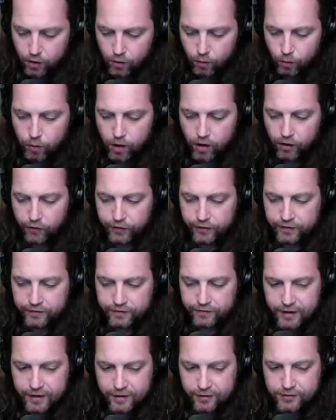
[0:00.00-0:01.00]
Well,
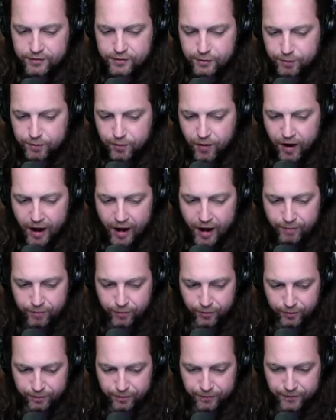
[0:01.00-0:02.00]
here's the
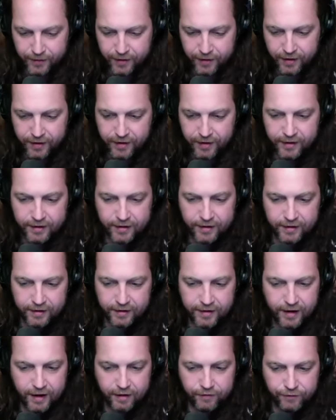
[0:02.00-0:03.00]
problem.
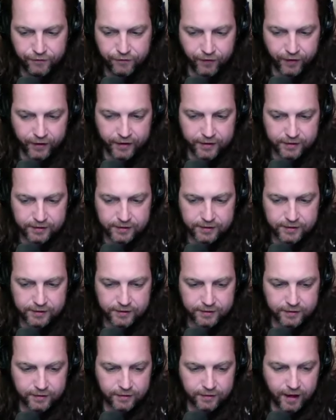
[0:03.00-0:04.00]
Netflix,
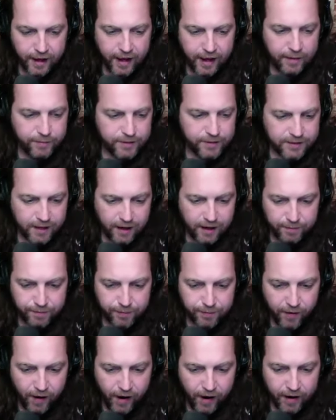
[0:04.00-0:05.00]
Amazon
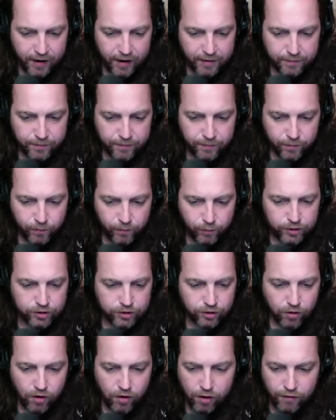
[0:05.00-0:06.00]
Prime, which
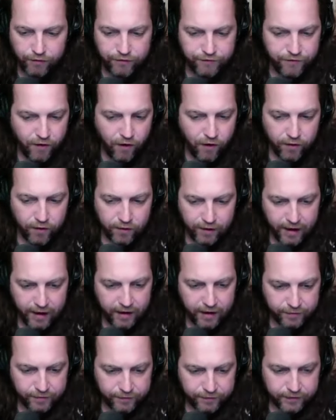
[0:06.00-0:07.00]
are all far
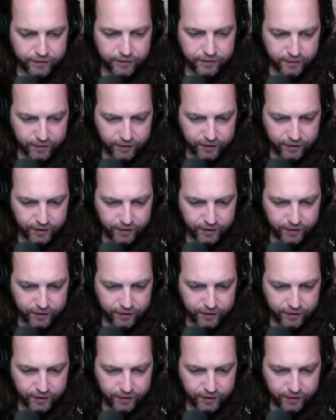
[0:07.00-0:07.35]
left,